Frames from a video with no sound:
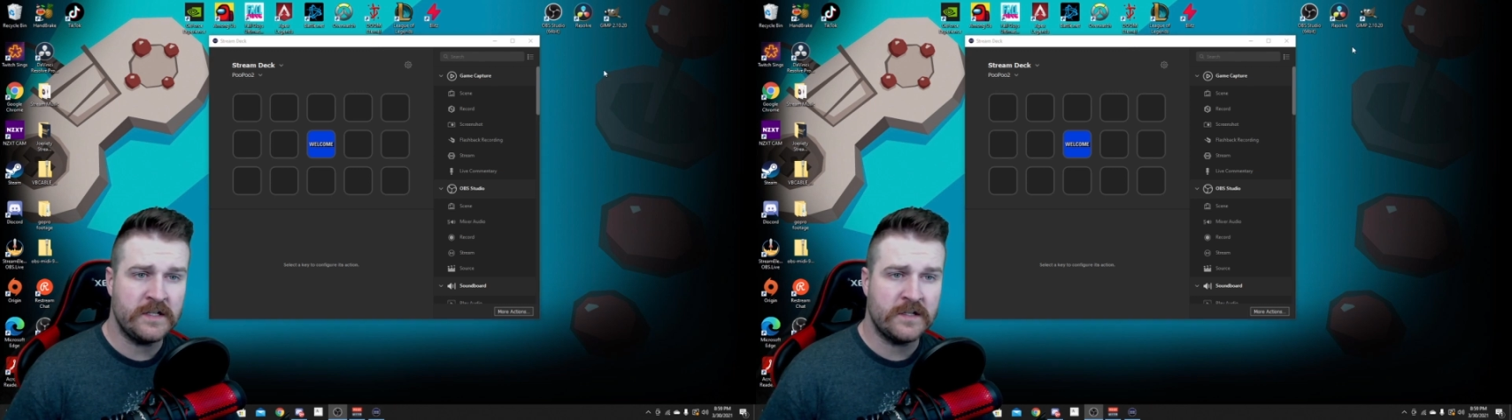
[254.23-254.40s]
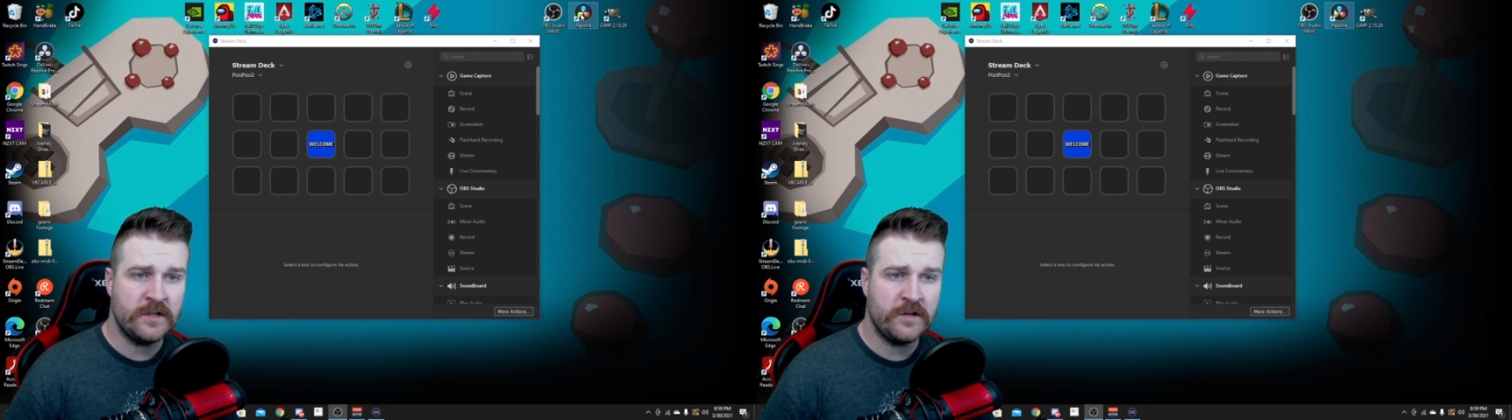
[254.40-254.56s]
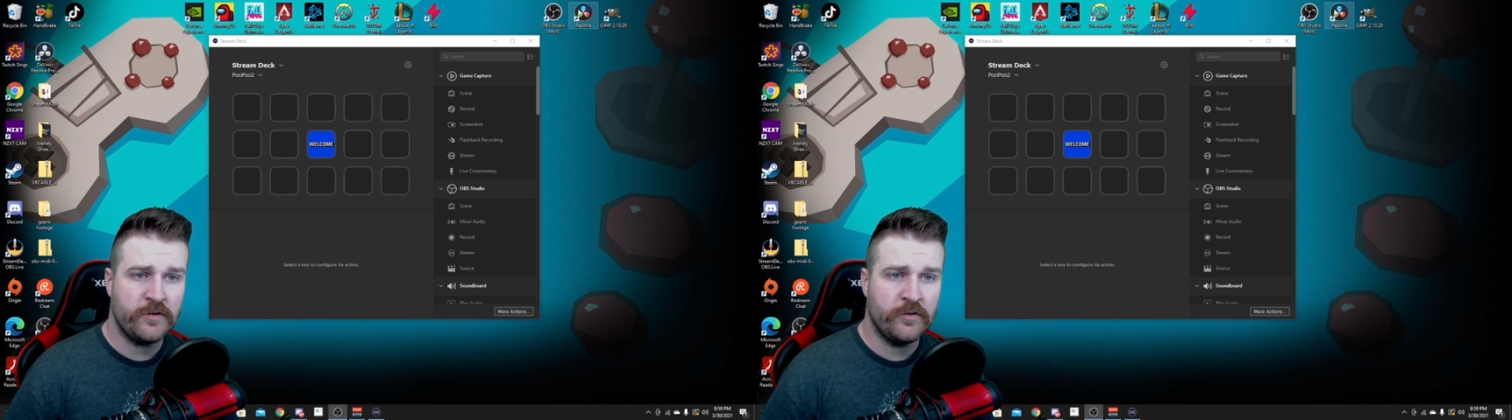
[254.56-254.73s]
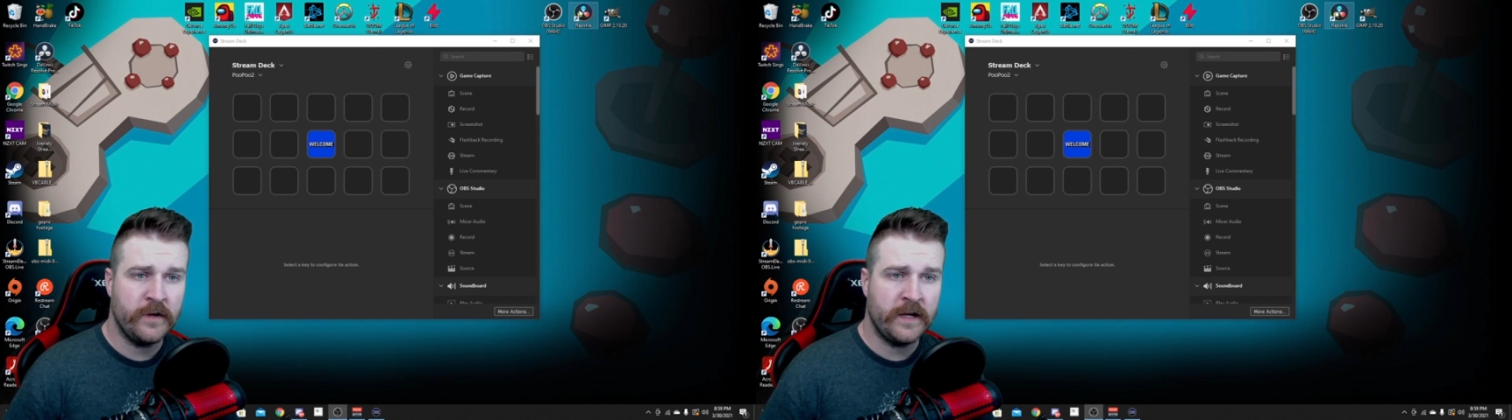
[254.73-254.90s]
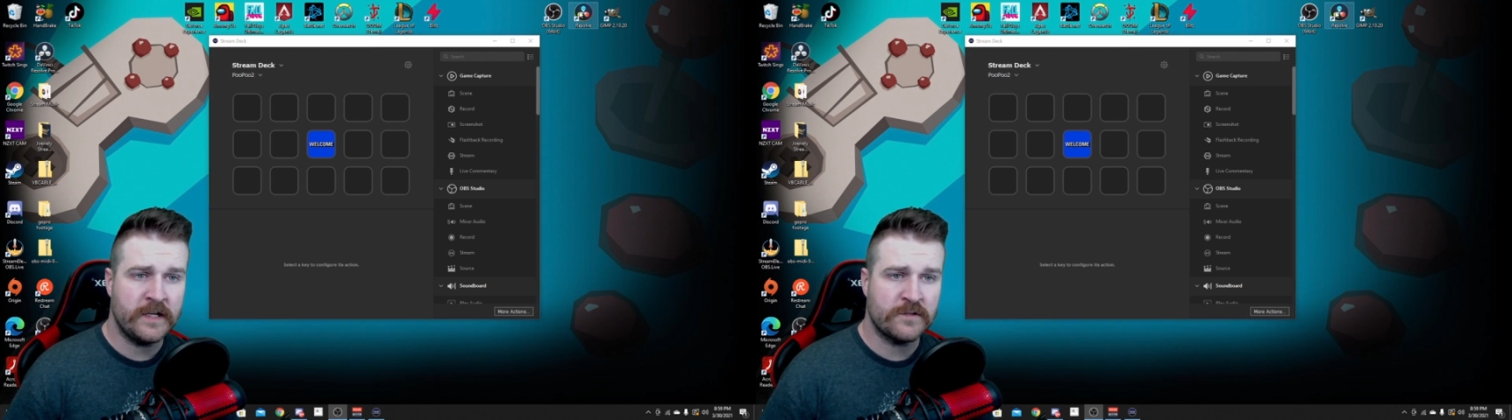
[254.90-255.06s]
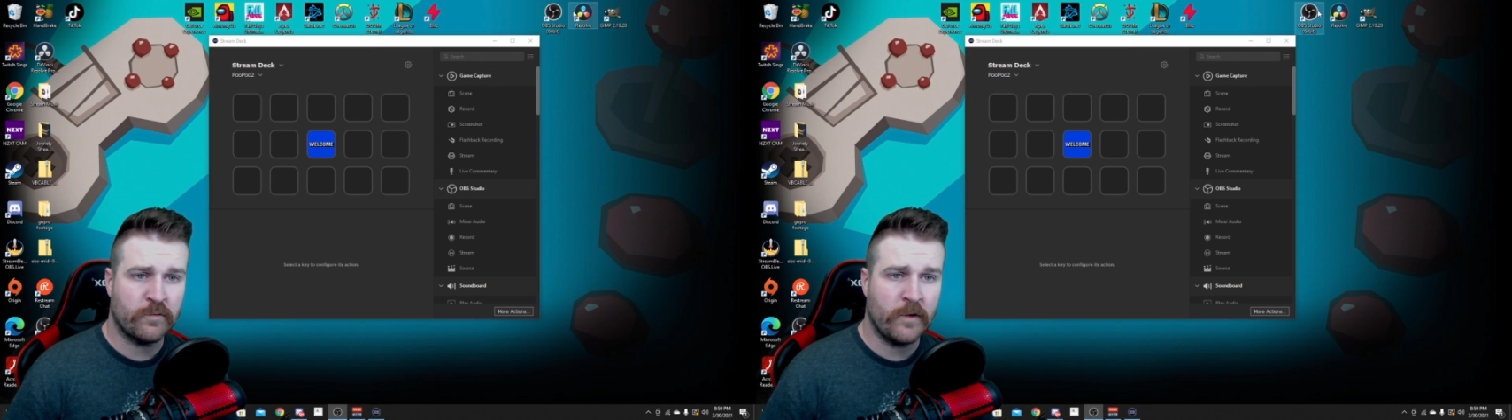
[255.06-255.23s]
to do
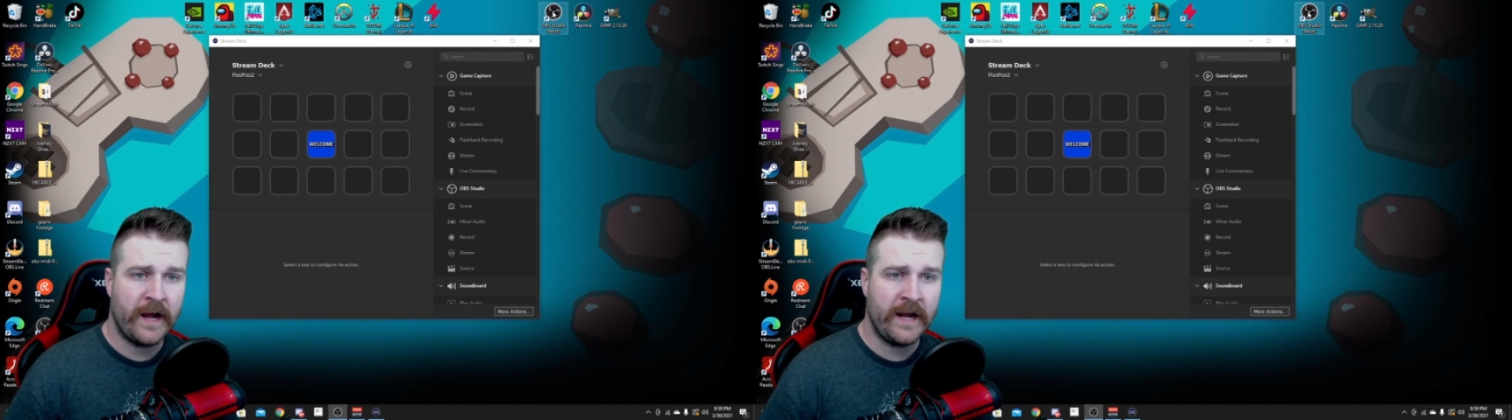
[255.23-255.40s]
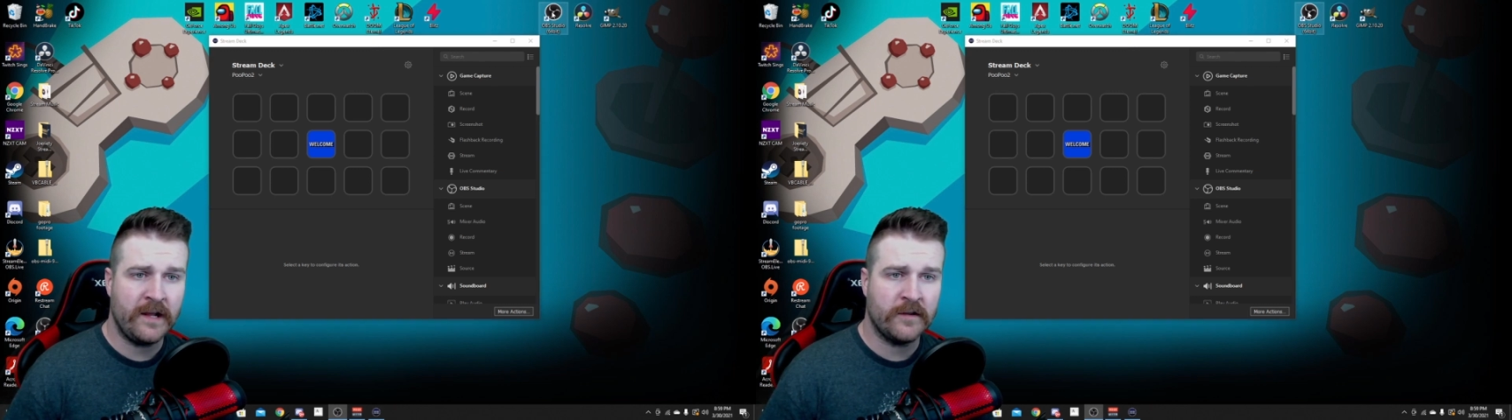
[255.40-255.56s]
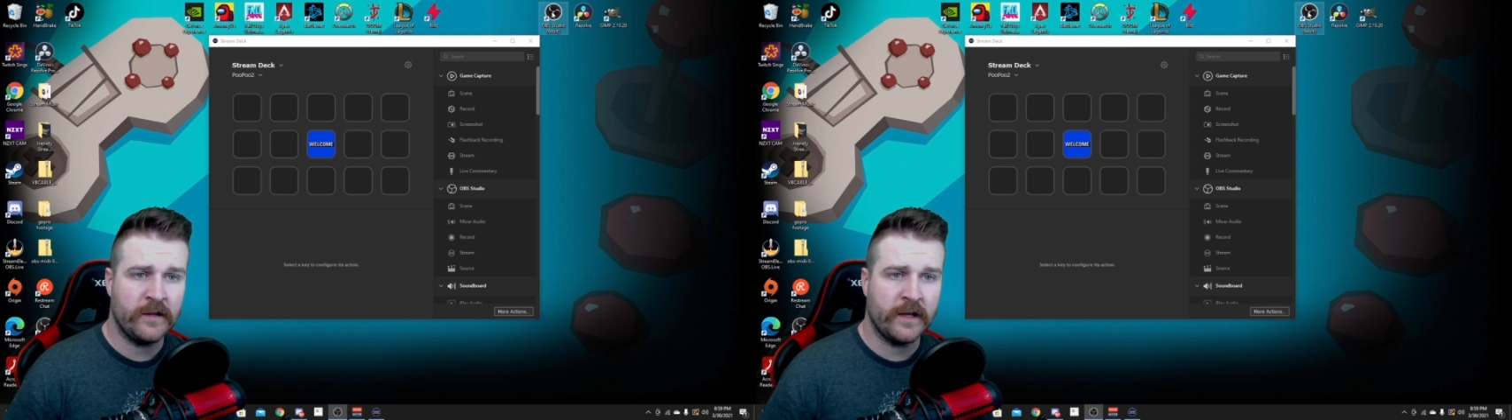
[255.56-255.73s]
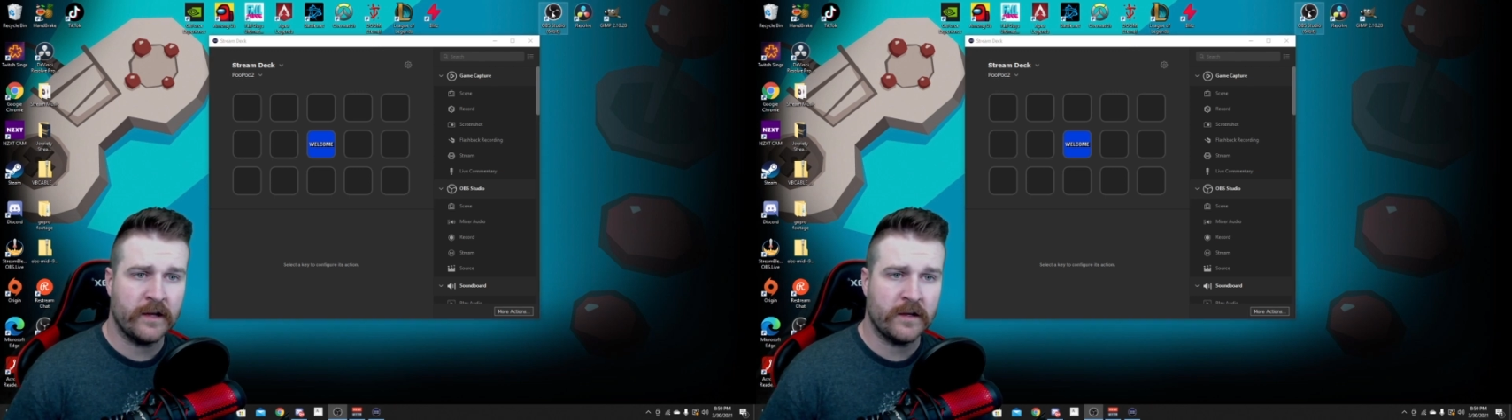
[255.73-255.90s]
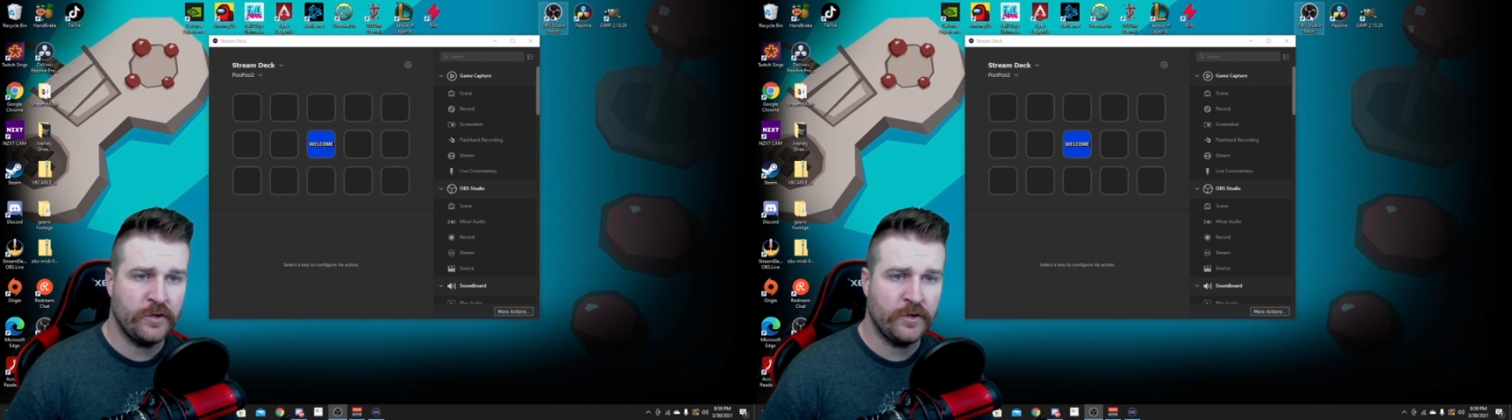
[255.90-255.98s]
is right-click